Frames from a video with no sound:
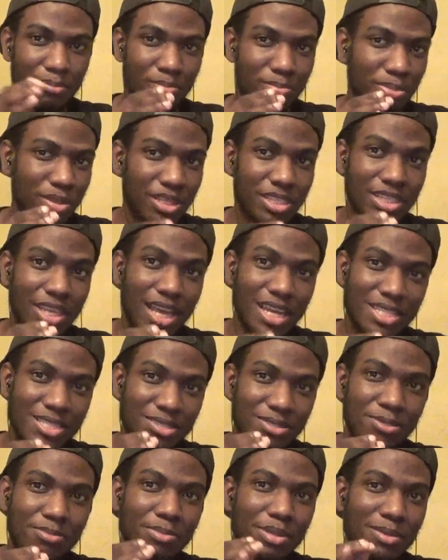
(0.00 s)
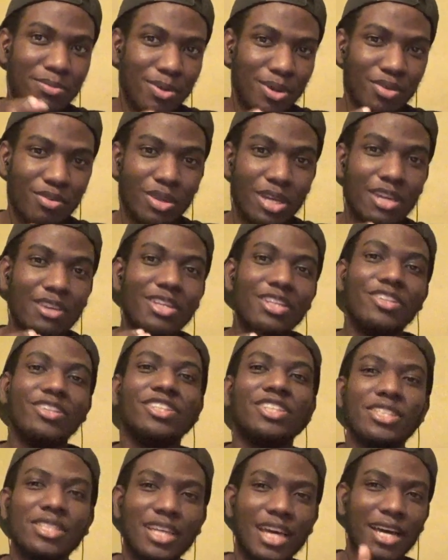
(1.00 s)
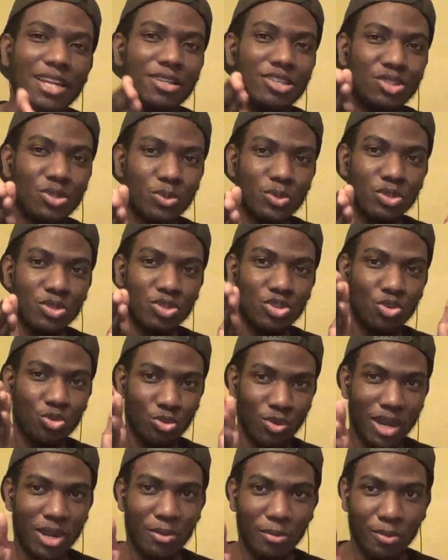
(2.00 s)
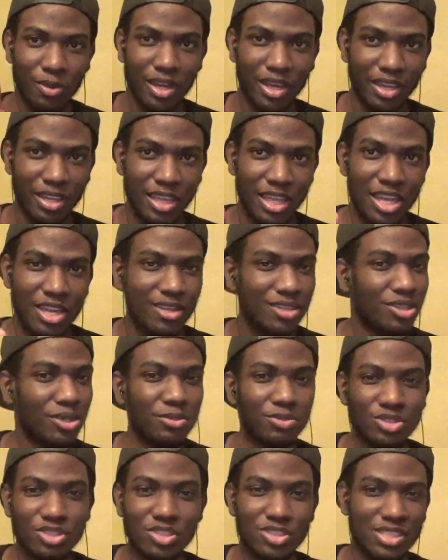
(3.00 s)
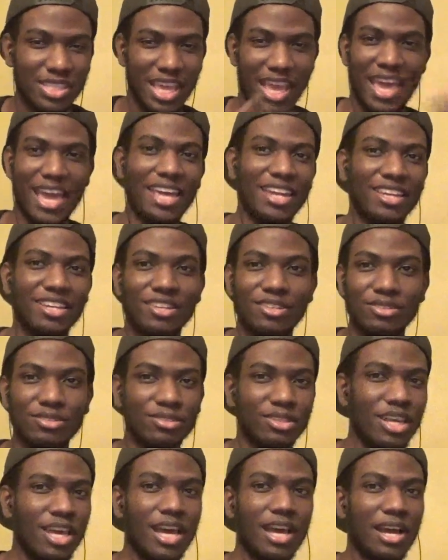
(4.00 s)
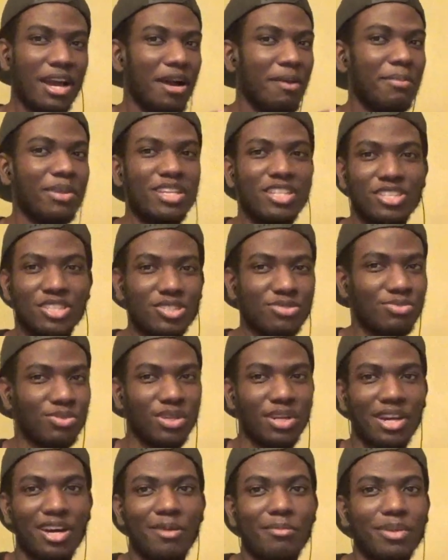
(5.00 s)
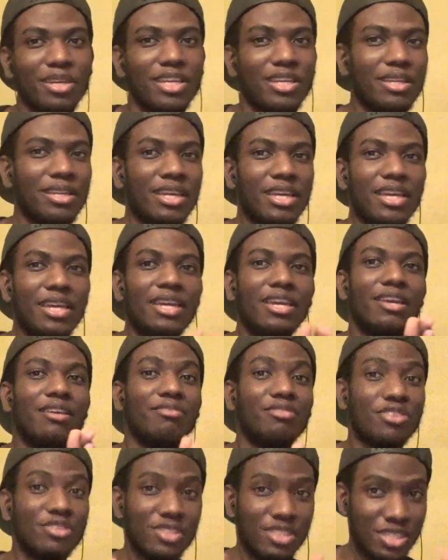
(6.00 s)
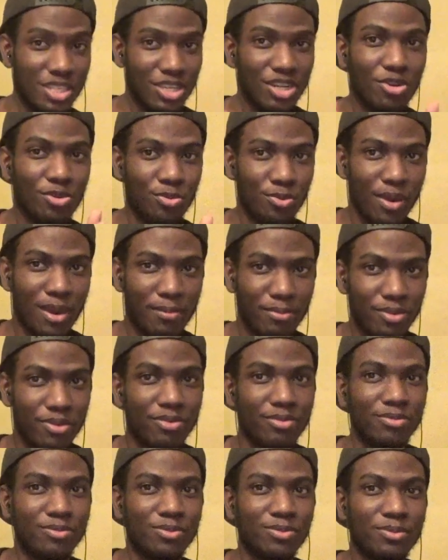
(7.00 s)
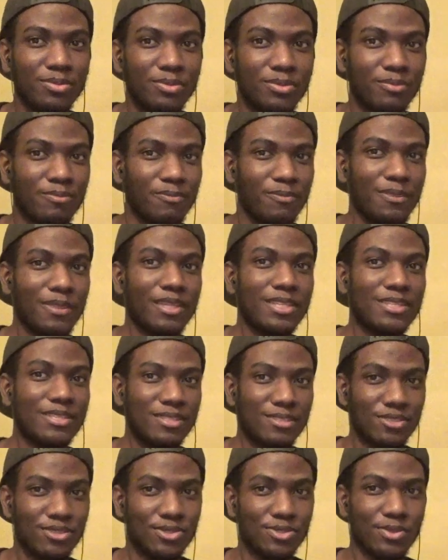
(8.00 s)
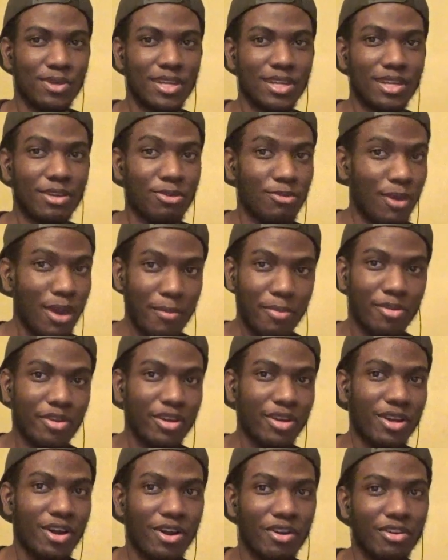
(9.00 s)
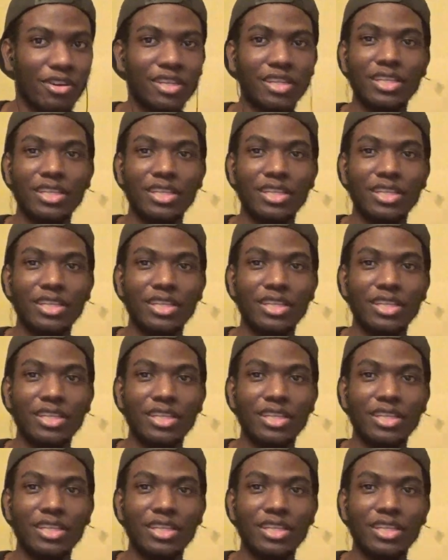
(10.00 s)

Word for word: but it has to be. Per- it, you just gotta do it the right way. Don't just add in comedy just for comedy. If you're still a rapper and such, right? Rapper at heart.